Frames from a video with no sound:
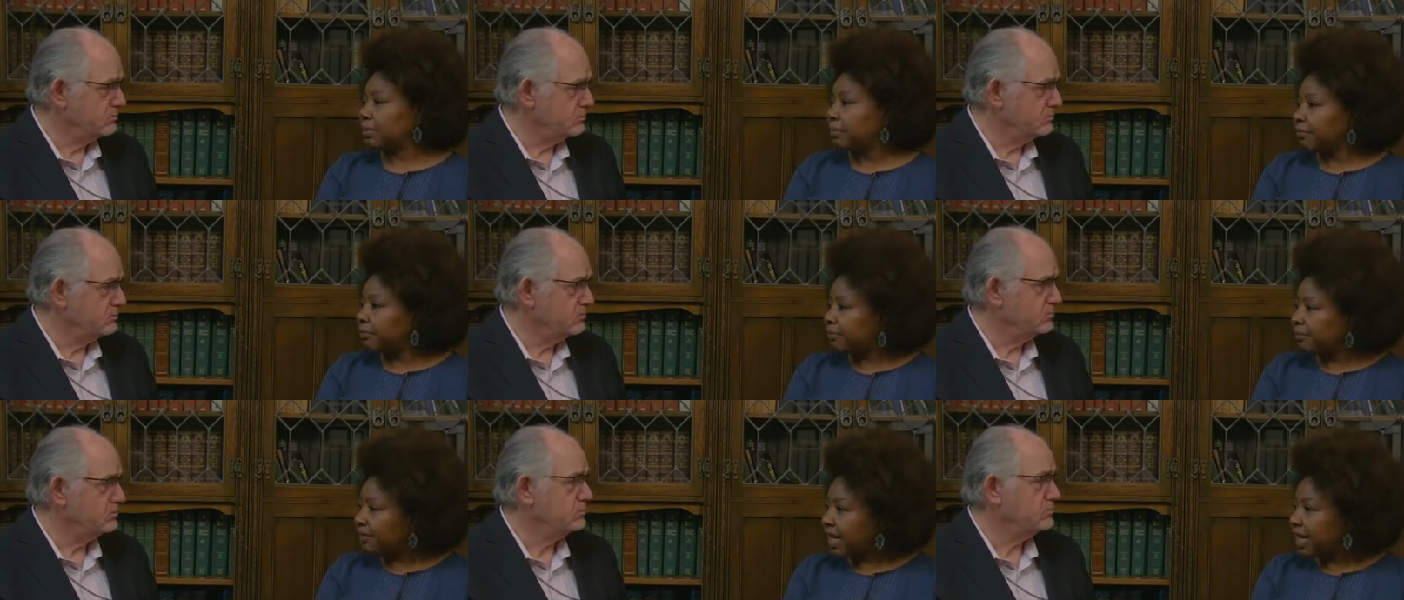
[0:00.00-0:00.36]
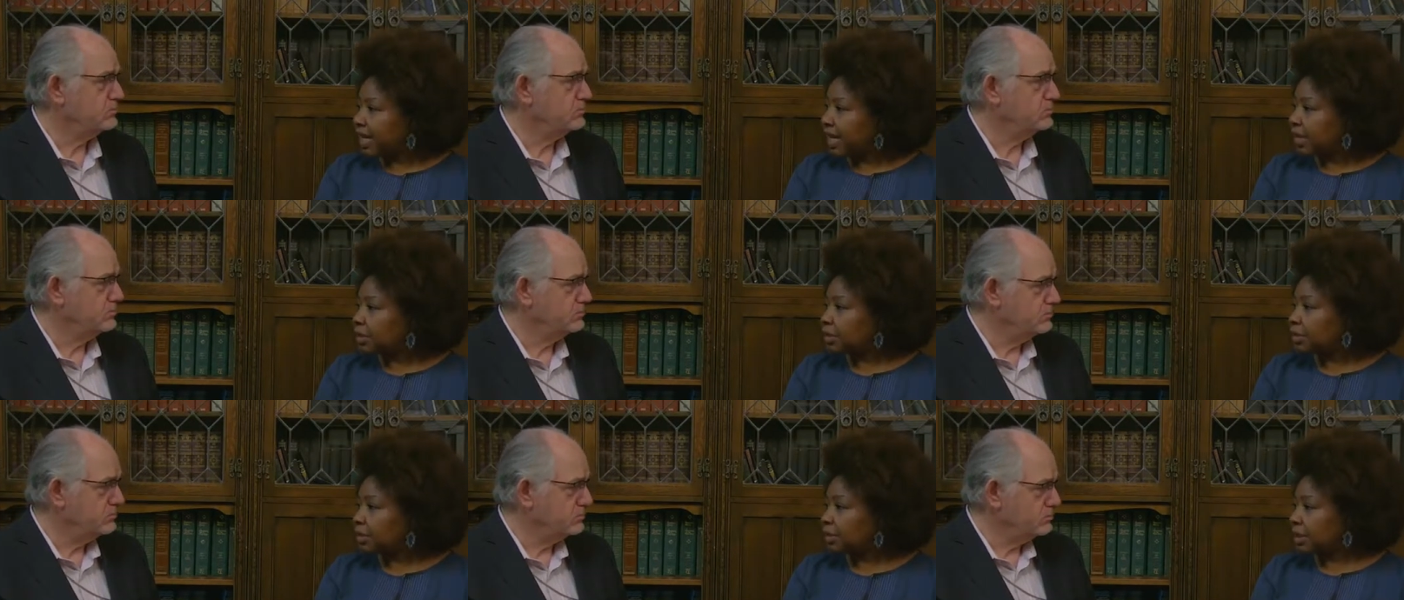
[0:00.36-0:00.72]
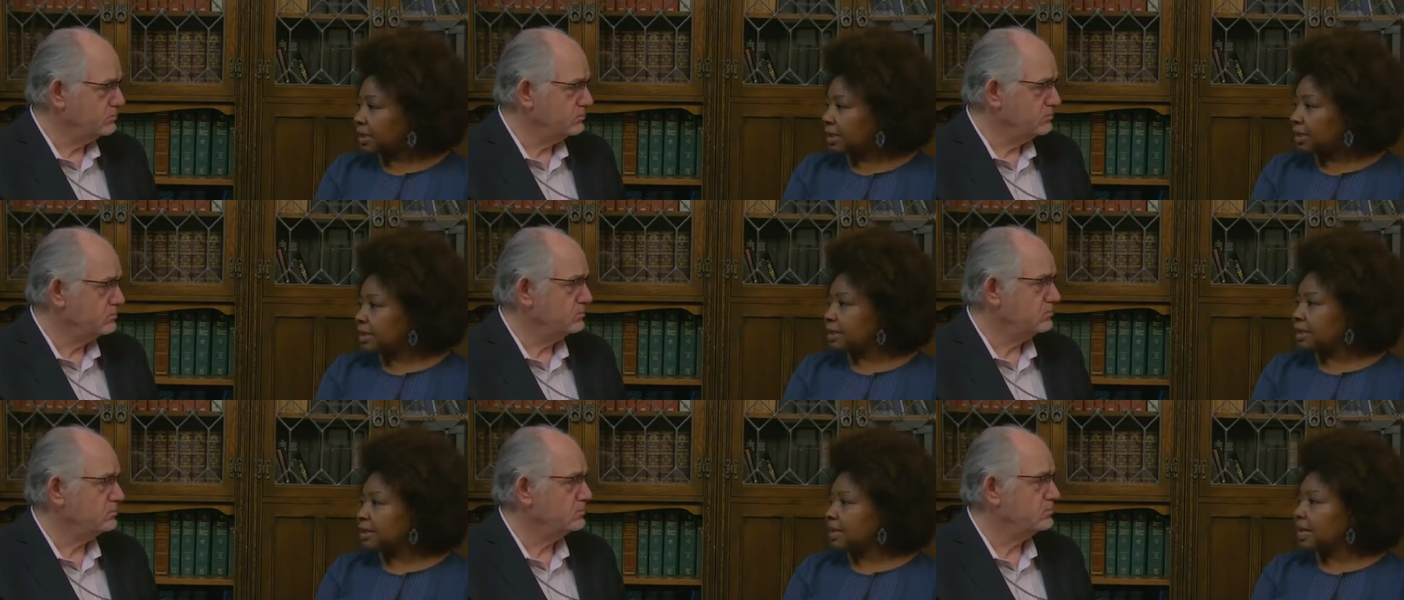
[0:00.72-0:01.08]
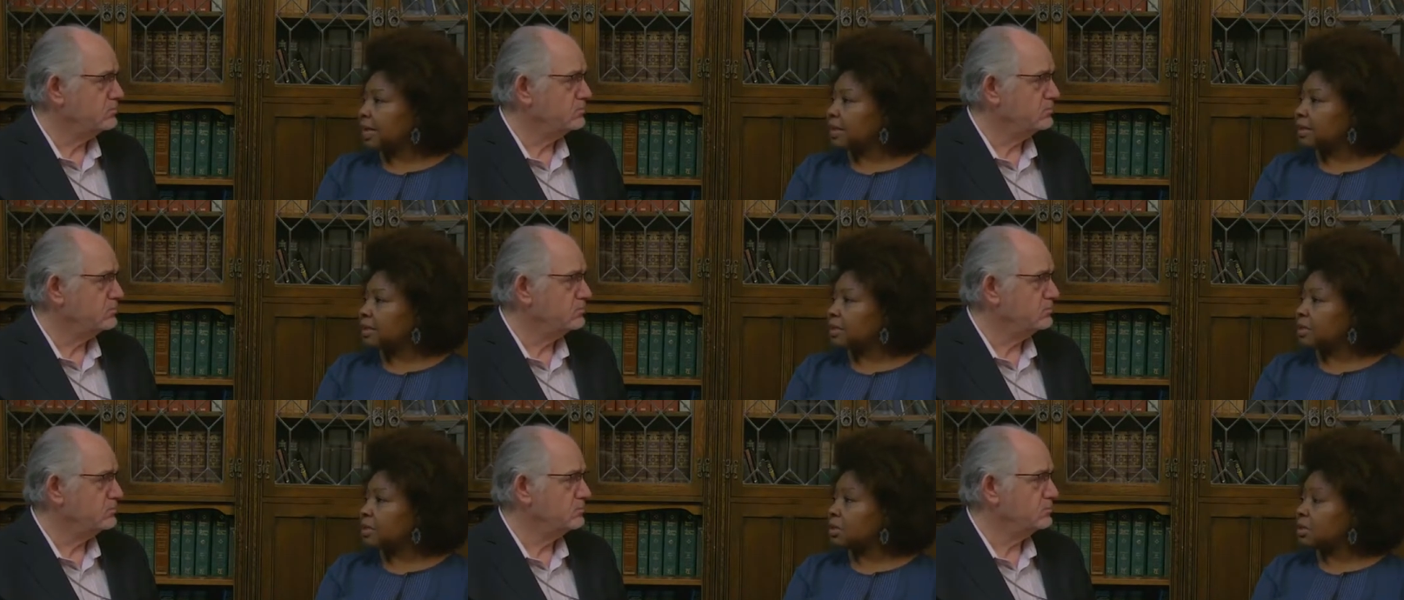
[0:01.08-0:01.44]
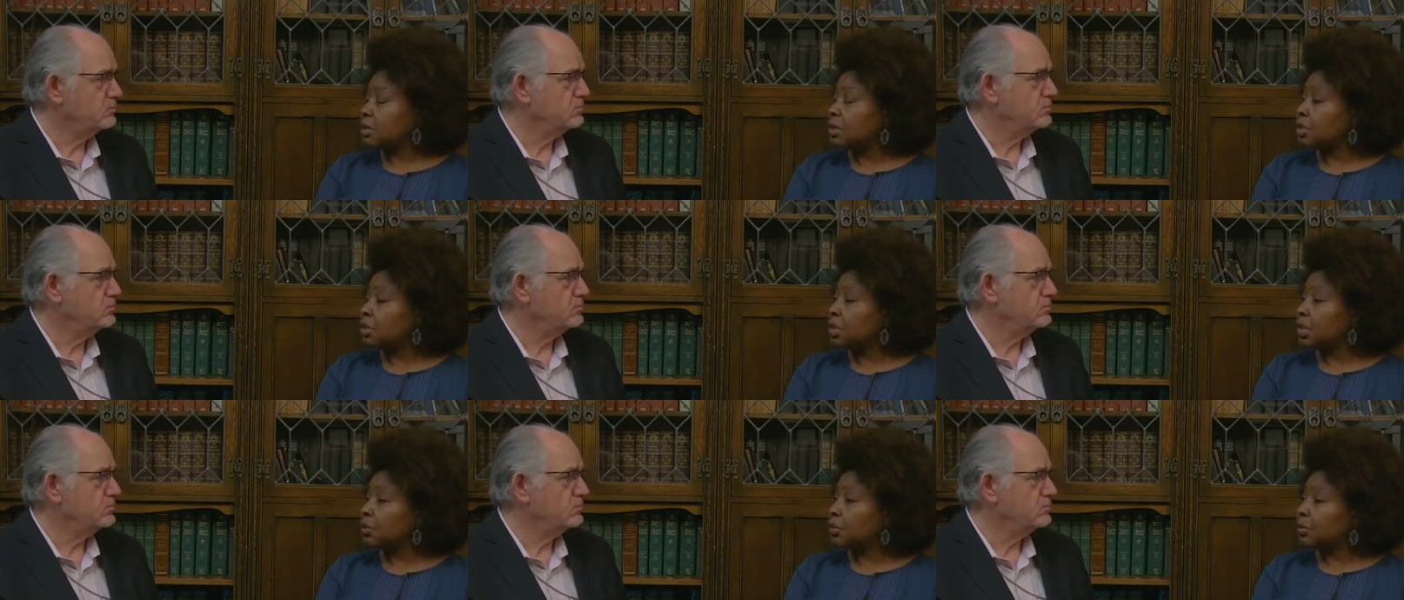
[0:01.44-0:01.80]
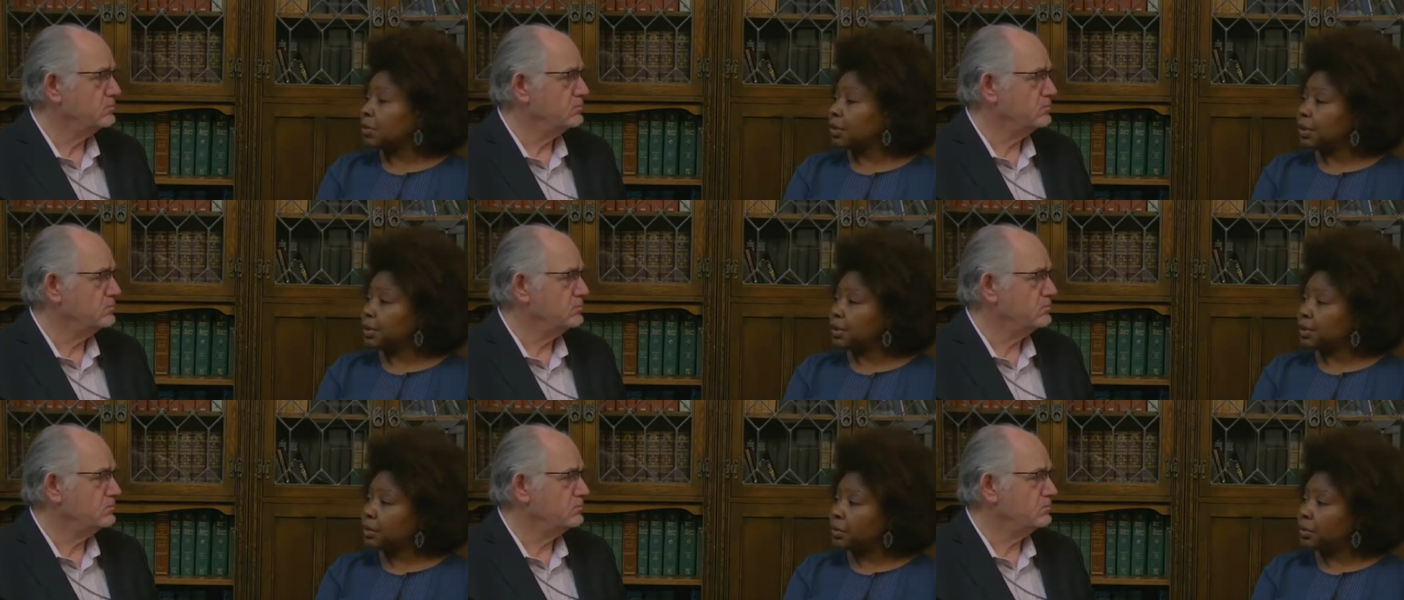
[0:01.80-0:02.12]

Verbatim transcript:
Speaker 1: financial needs analysis to see where you